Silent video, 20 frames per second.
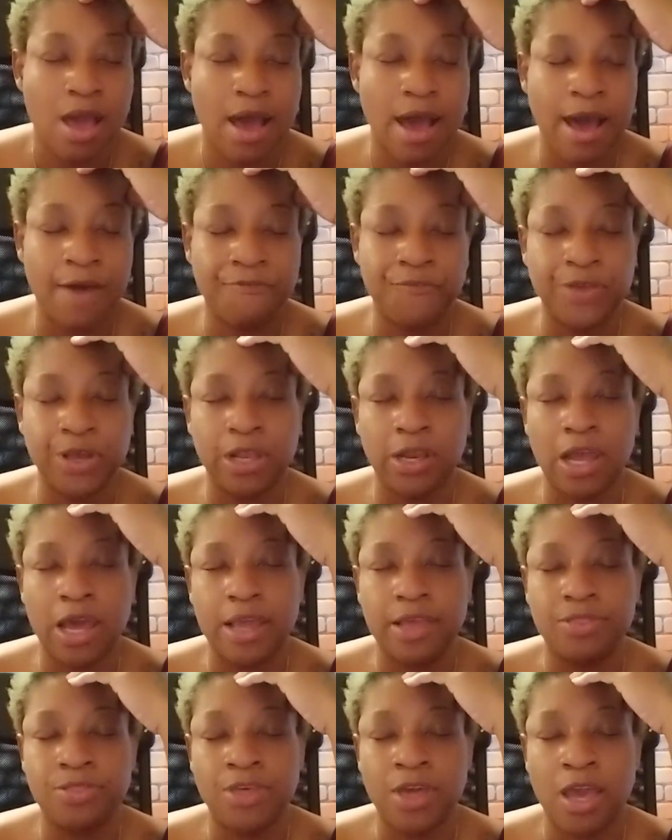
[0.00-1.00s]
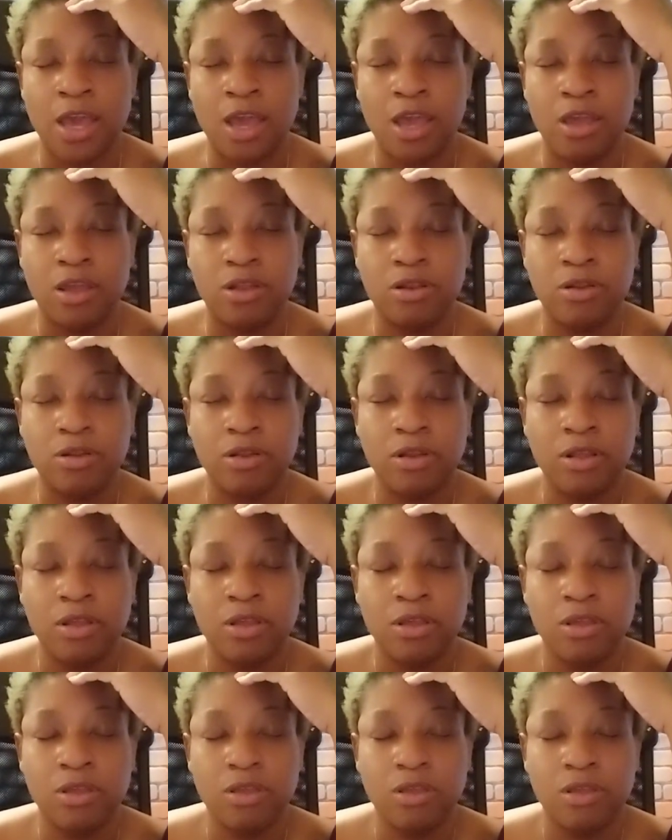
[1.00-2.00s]
I feel like that
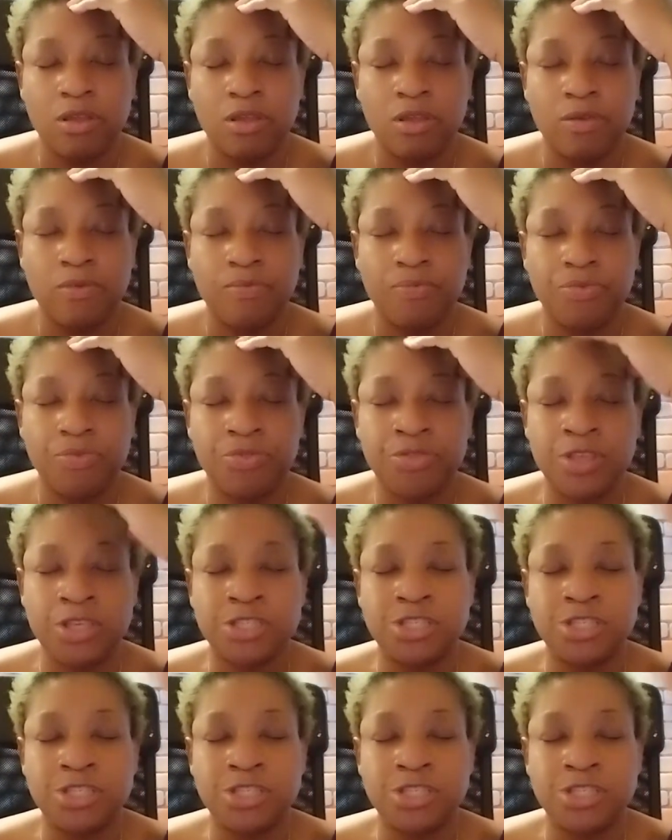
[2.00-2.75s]
the